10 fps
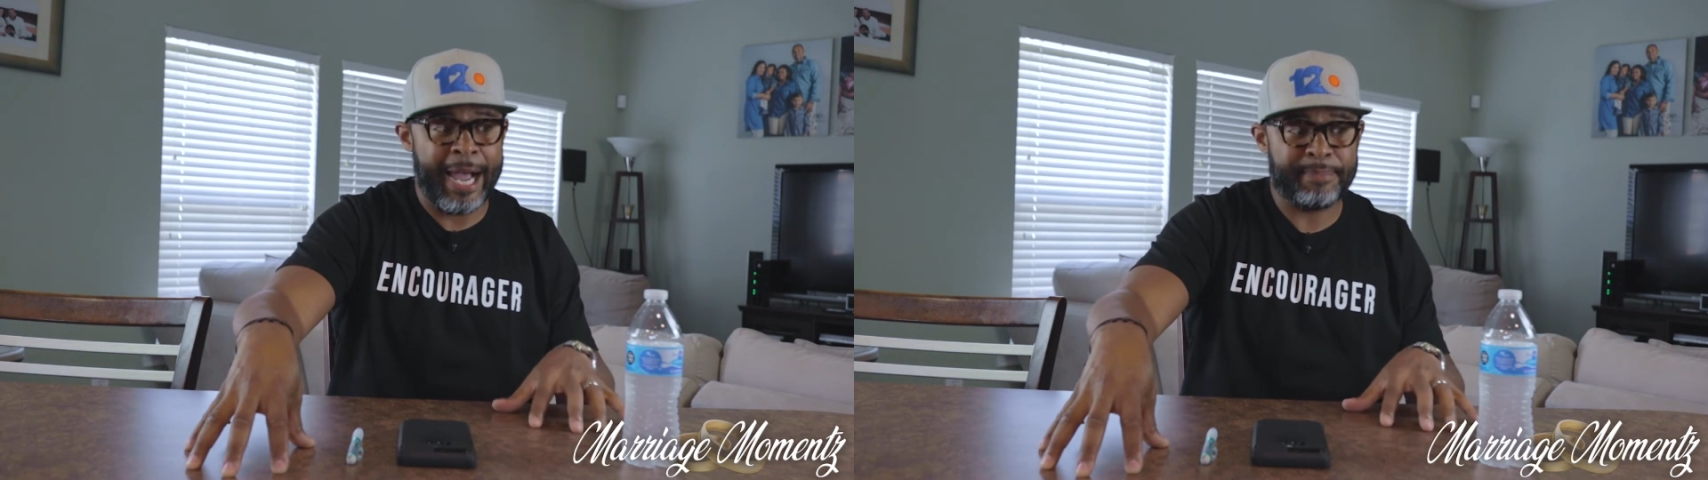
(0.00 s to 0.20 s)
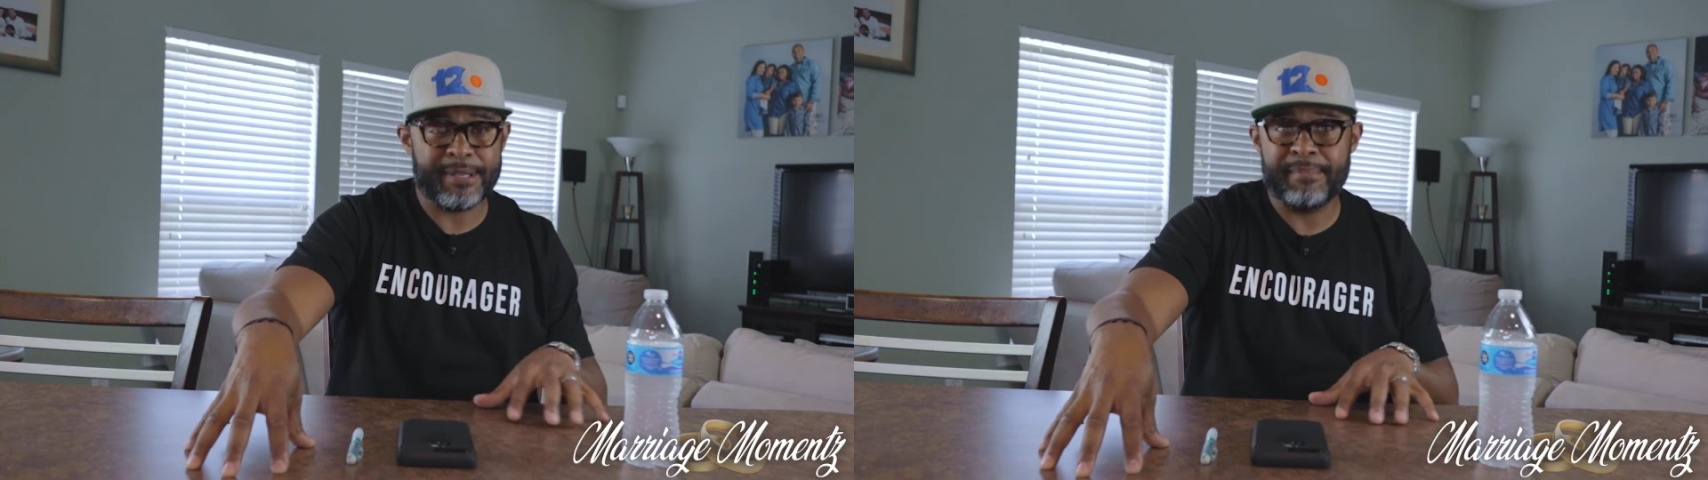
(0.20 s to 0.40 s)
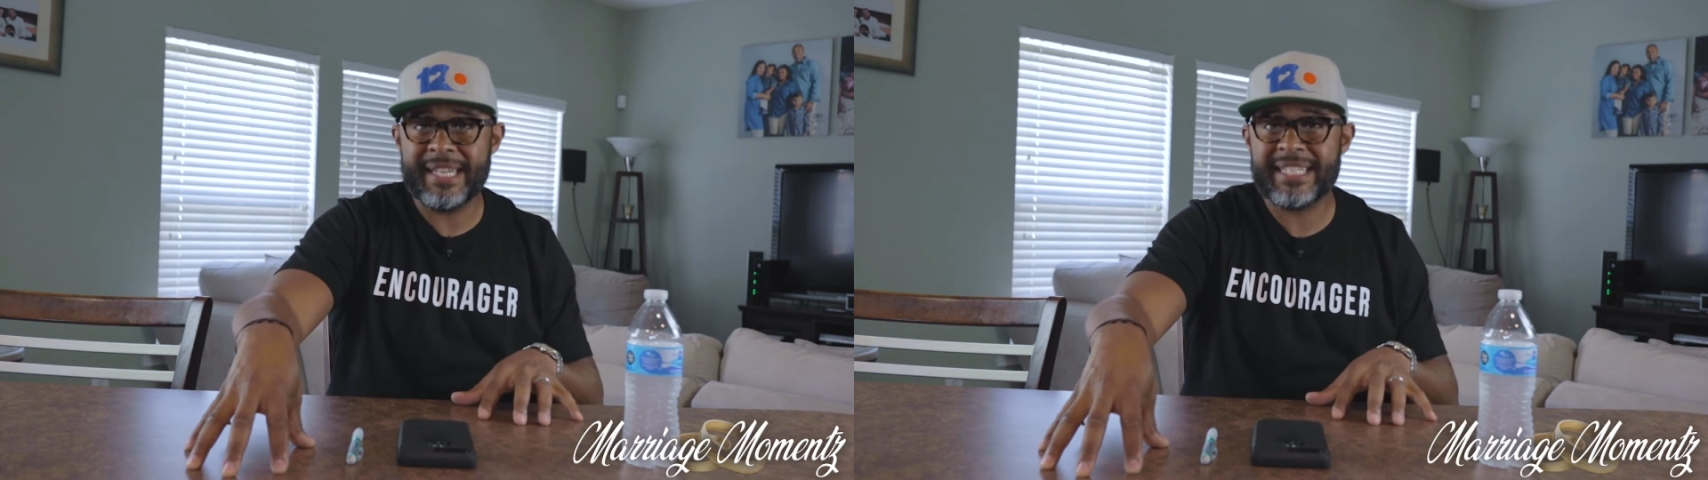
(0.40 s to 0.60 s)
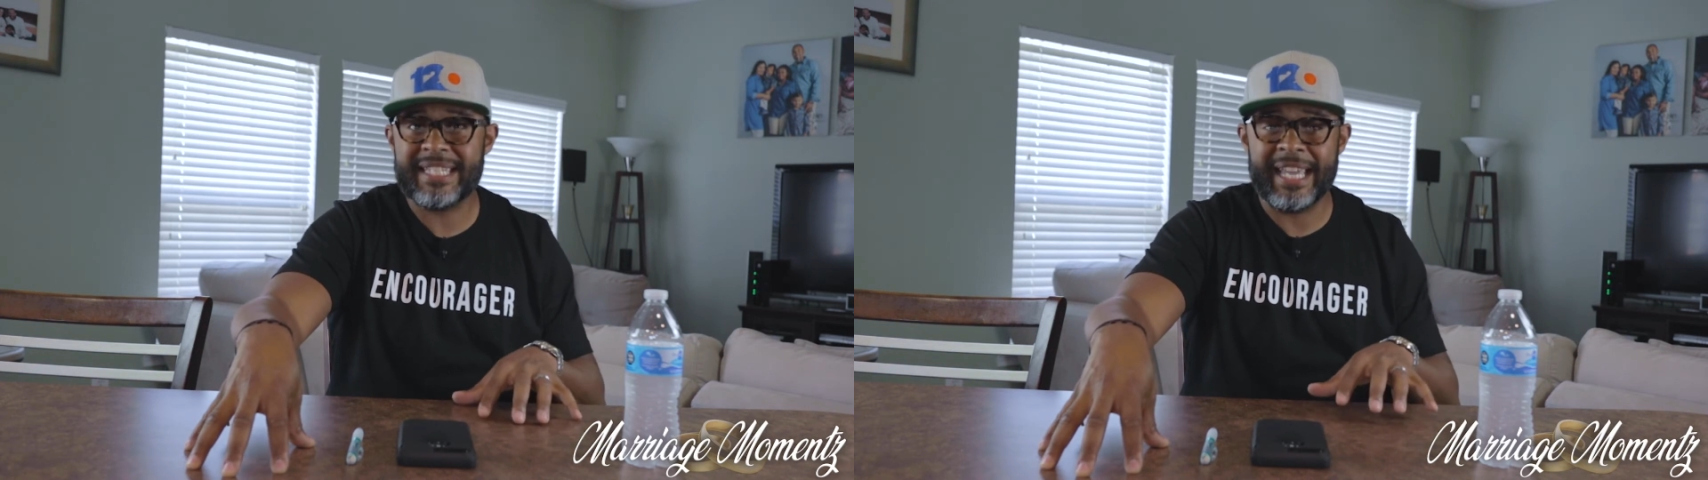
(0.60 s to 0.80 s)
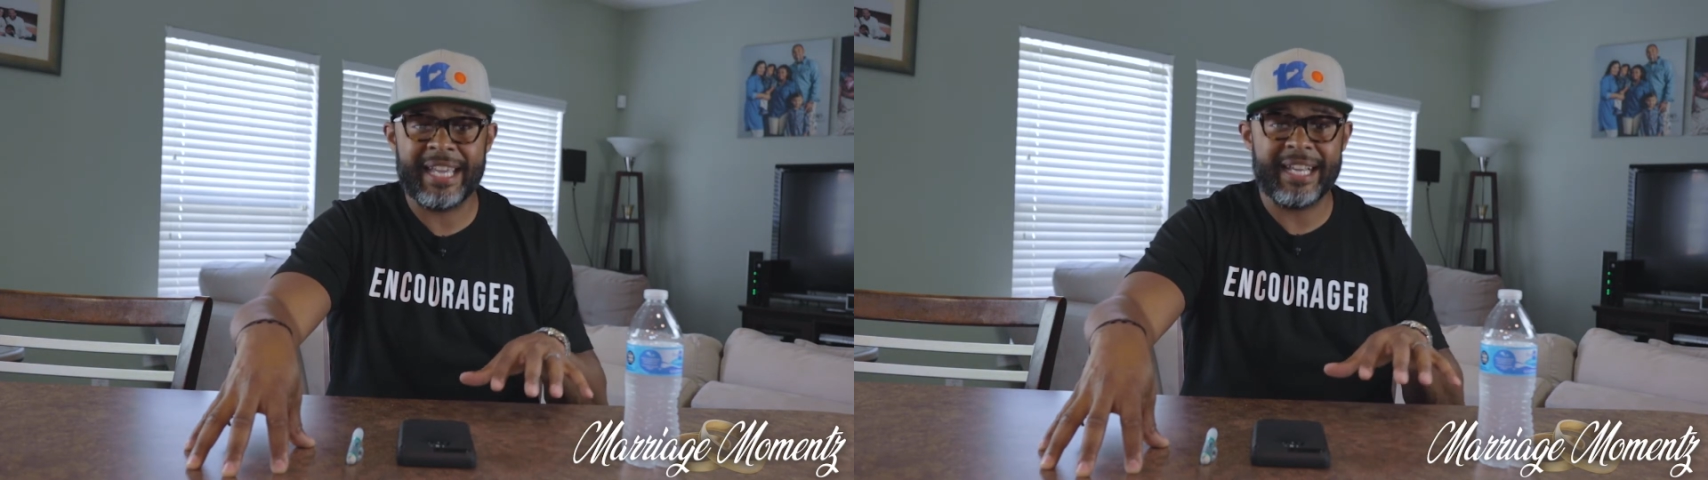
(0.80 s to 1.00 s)

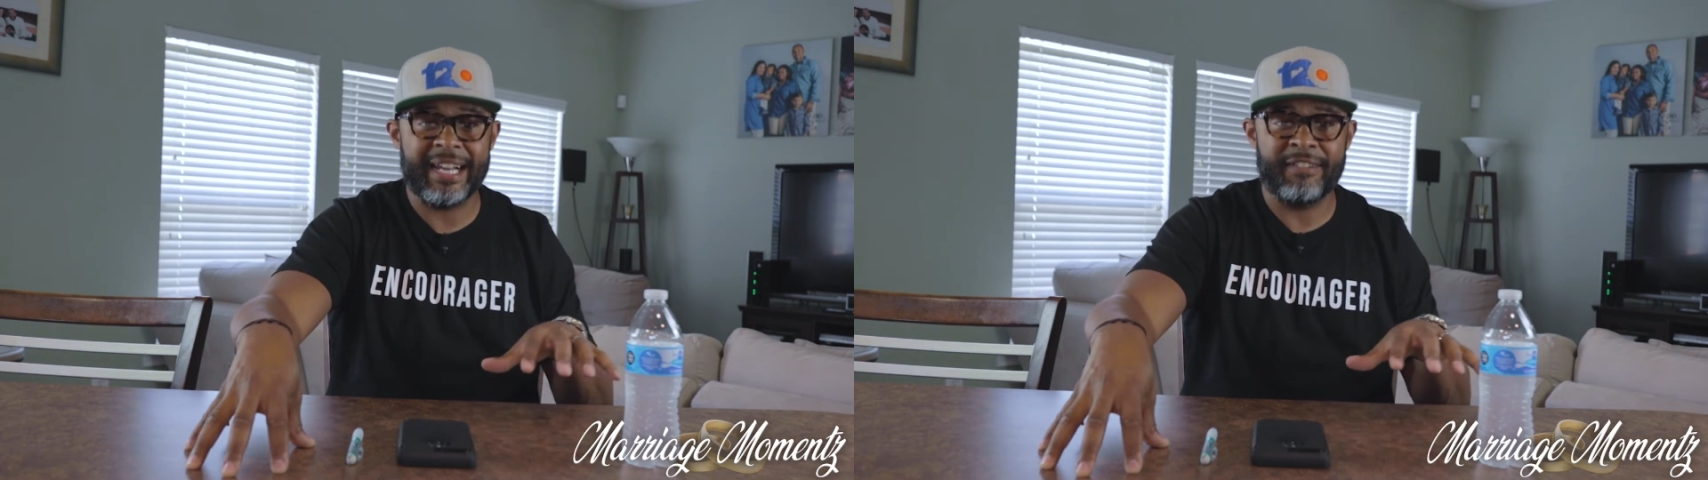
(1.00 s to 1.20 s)
optimistic,